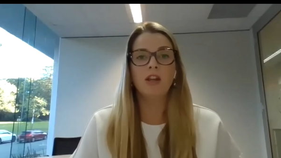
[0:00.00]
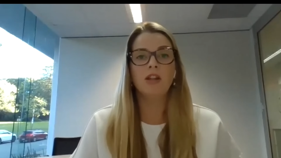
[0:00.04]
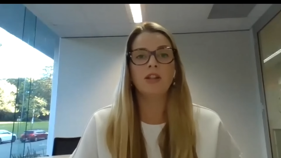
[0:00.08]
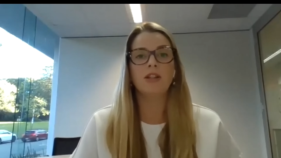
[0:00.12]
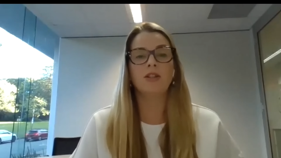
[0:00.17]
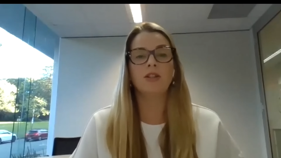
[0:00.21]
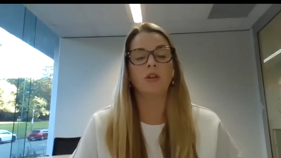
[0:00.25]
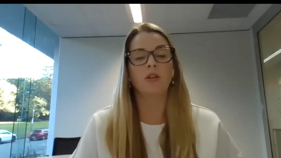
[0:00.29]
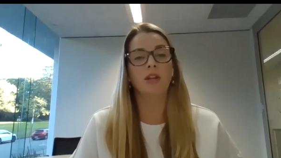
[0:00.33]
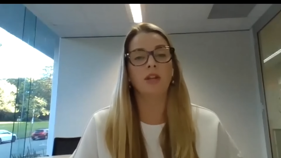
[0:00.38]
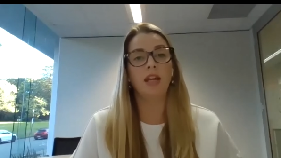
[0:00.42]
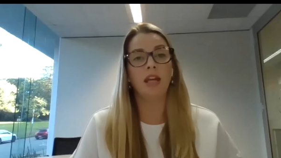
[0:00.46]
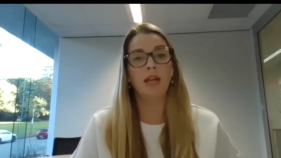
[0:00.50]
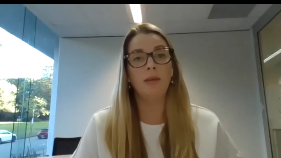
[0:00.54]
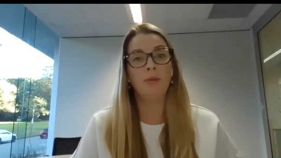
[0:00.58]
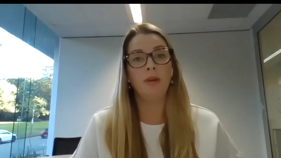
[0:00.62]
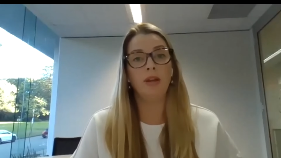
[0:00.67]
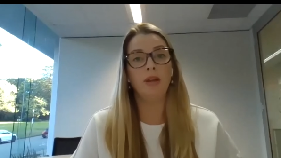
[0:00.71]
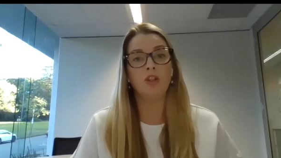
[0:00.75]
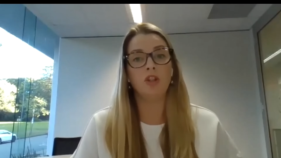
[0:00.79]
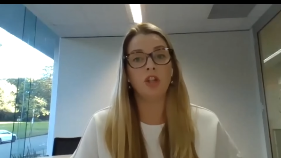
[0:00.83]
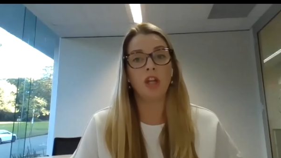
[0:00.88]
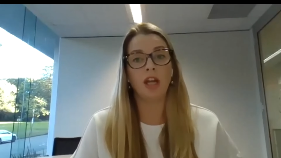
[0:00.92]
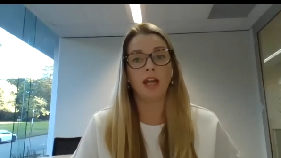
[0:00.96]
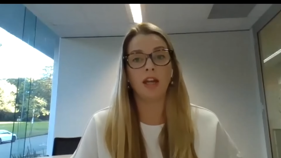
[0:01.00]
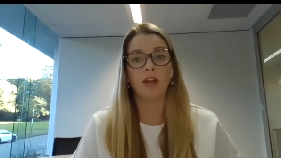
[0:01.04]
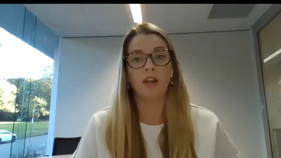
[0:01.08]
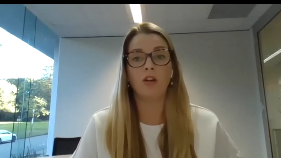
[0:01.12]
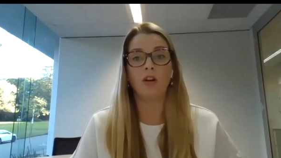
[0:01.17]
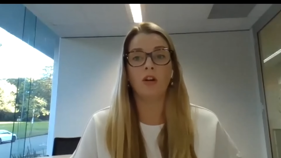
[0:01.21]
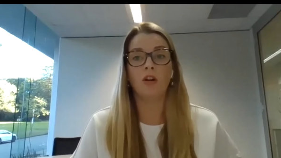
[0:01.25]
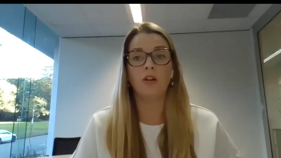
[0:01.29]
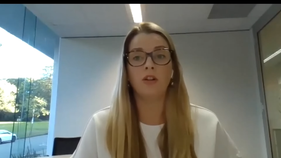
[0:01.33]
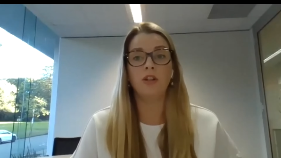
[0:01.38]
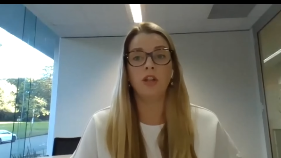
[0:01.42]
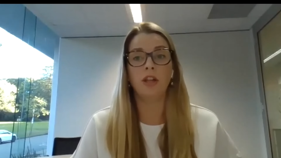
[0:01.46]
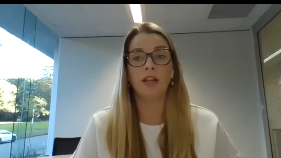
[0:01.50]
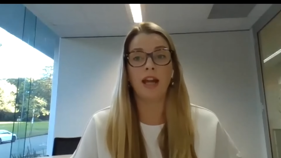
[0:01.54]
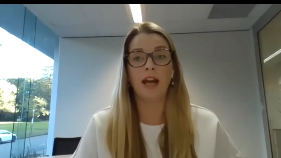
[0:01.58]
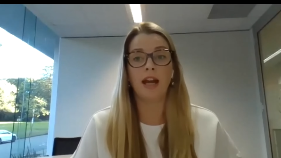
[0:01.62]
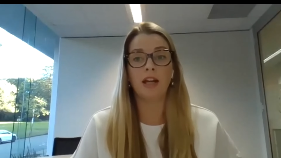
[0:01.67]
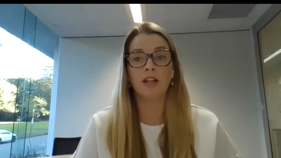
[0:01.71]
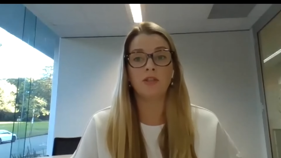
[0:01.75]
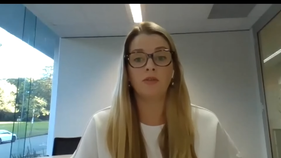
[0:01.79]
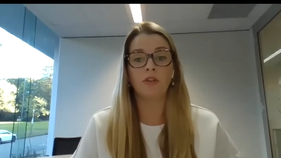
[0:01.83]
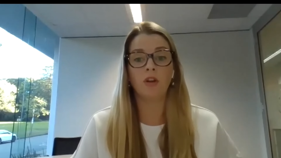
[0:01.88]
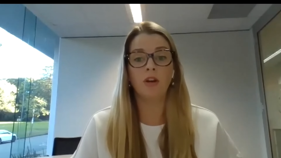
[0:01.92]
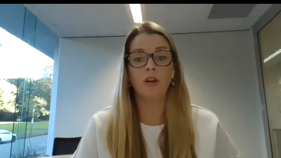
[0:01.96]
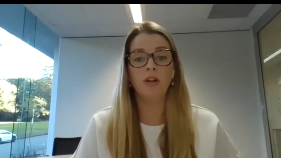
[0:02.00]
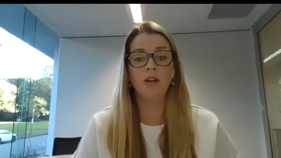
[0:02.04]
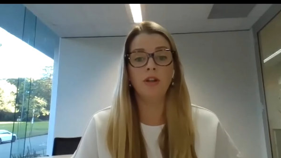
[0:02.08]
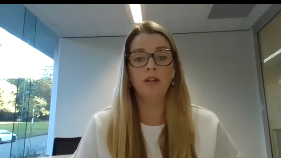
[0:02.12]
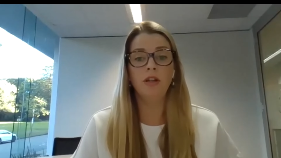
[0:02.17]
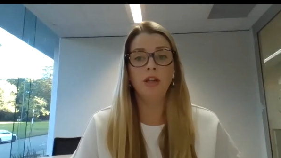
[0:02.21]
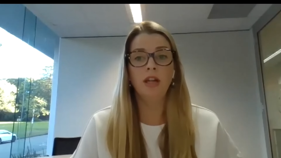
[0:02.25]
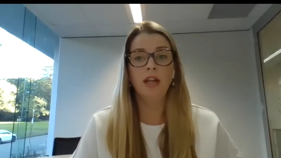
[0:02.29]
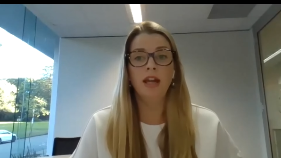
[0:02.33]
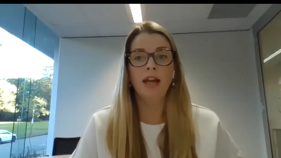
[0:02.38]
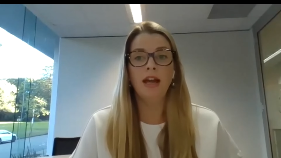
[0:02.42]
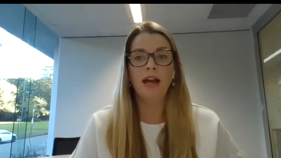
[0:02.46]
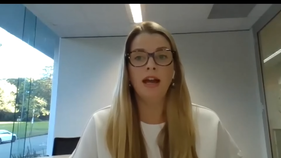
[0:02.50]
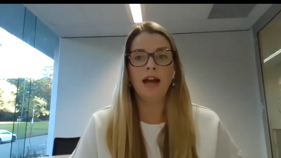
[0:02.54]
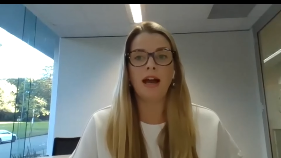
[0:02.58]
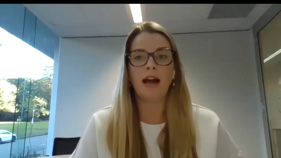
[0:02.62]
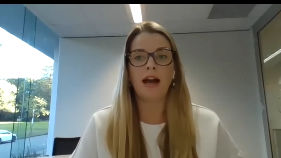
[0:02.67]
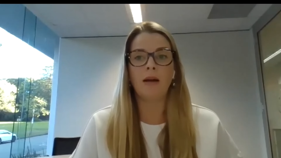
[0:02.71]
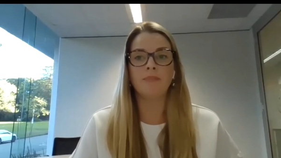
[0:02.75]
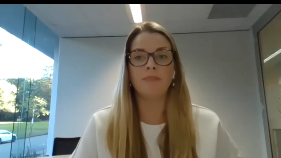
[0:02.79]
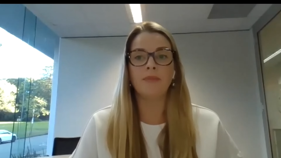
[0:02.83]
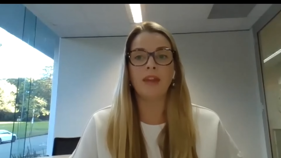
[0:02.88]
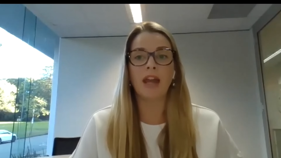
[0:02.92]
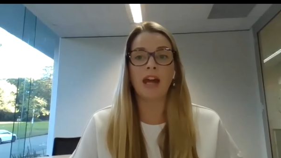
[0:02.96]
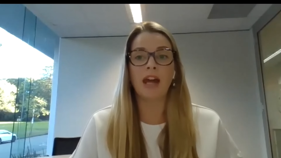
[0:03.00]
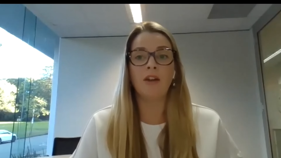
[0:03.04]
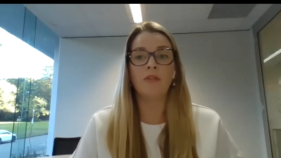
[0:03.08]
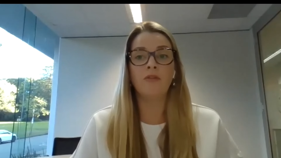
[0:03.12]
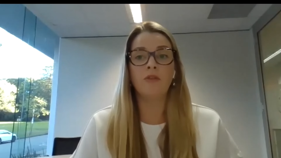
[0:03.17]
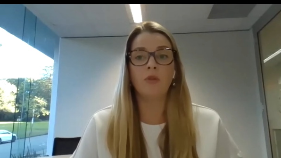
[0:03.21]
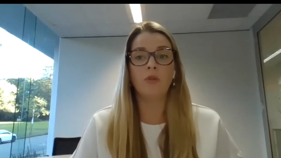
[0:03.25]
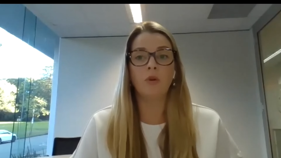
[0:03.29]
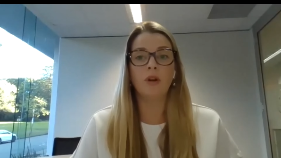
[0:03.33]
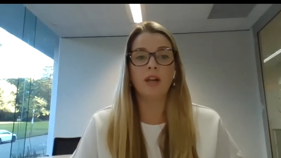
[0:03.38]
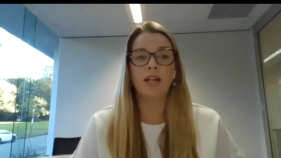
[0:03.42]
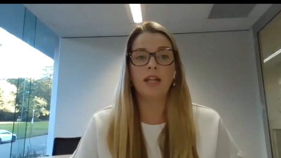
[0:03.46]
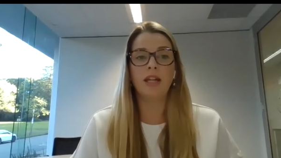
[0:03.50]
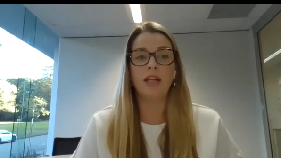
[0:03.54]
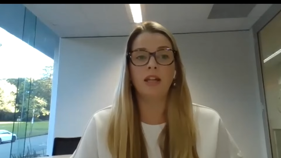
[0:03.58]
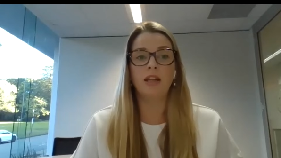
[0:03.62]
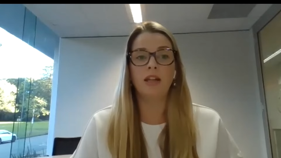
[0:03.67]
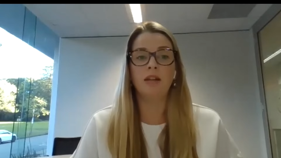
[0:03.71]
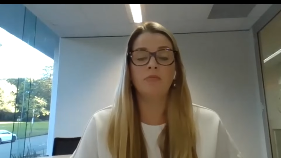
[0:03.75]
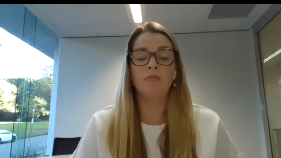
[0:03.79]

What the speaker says: So keeping a check on your cash flow and avoiding